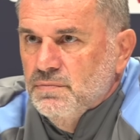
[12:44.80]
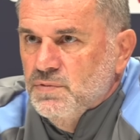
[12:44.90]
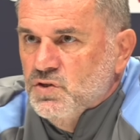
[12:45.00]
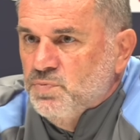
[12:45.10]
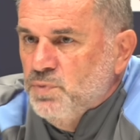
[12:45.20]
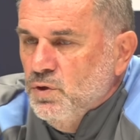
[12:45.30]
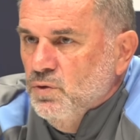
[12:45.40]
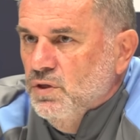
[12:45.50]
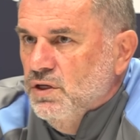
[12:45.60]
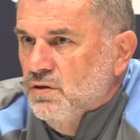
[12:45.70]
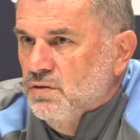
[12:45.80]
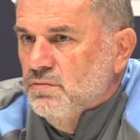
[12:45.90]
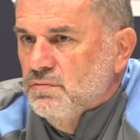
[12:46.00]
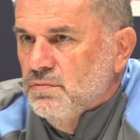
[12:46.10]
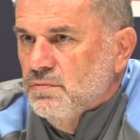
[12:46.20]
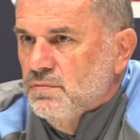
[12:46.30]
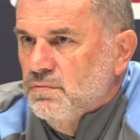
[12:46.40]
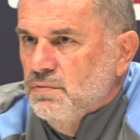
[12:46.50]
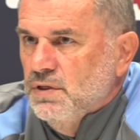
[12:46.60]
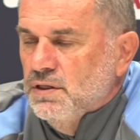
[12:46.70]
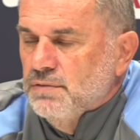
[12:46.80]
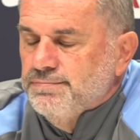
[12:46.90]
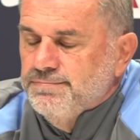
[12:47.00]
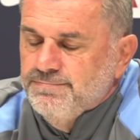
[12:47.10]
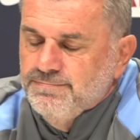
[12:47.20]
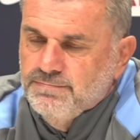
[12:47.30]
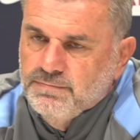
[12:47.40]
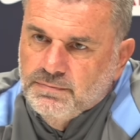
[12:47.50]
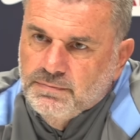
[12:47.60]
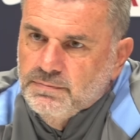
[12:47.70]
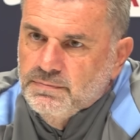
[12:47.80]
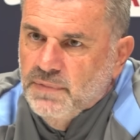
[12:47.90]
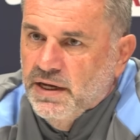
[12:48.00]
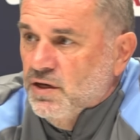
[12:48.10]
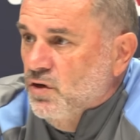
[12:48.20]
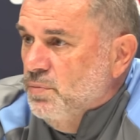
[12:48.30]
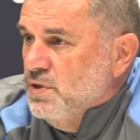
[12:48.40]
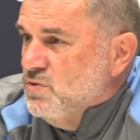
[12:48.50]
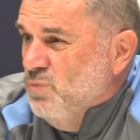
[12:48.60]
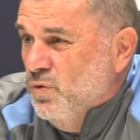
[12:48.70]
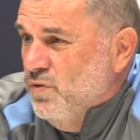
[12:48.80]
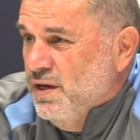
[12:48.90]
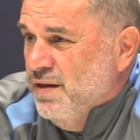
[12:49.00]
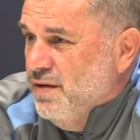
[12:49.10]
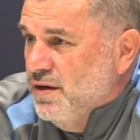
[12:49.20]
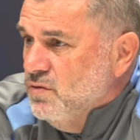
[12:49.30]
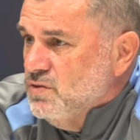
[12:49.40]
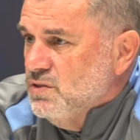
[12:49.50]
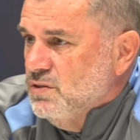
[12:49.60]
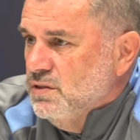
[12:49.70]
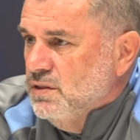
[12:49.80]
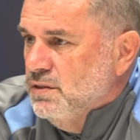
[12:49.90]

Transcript: just purely on, you know, economics more than anything else.